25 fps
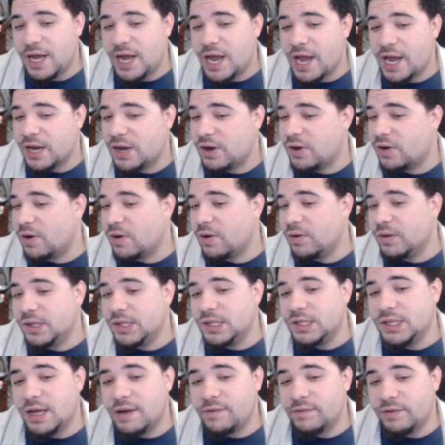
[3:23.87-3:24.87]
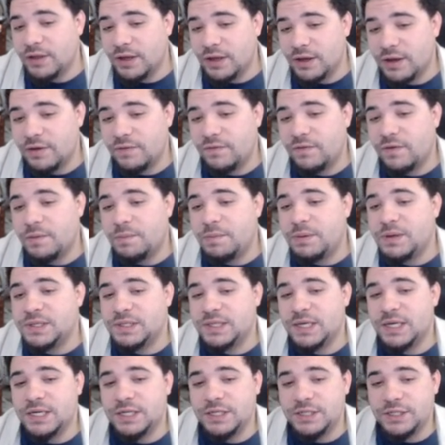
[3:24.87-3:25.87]
and you're only leveling for
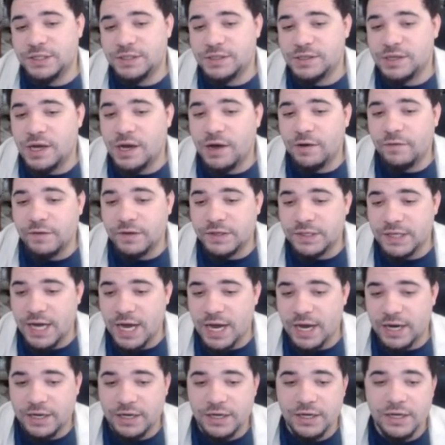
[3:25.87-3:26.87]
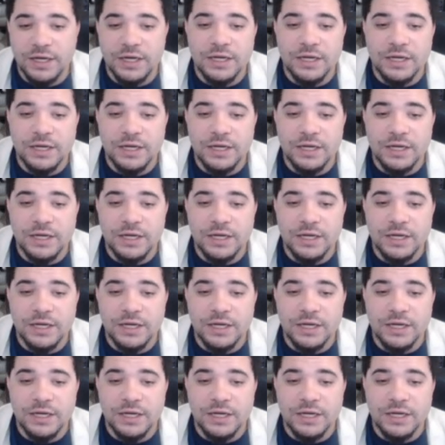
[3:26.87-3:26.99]
percentages of attack.